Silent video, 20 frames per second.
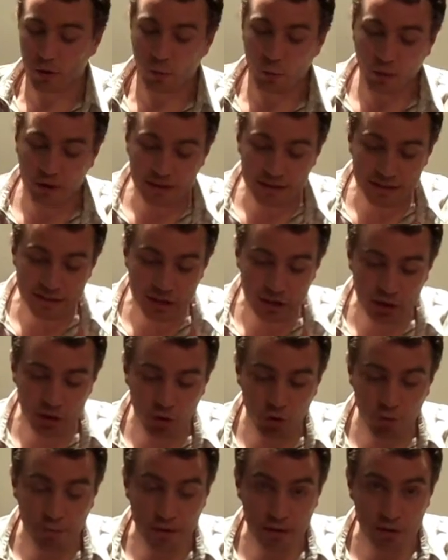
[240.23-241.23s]
Wine is a
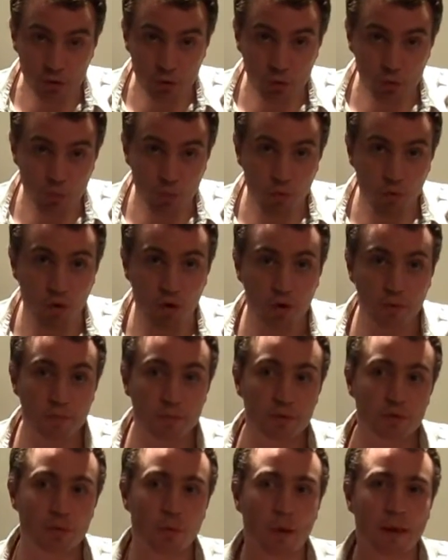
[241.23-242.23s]
little bit too warm,
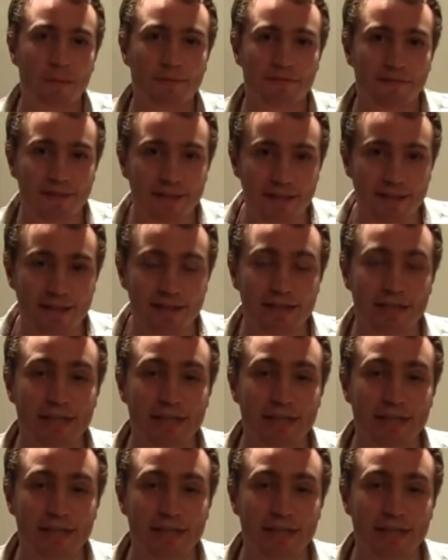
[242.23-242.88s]
so I'm feeling the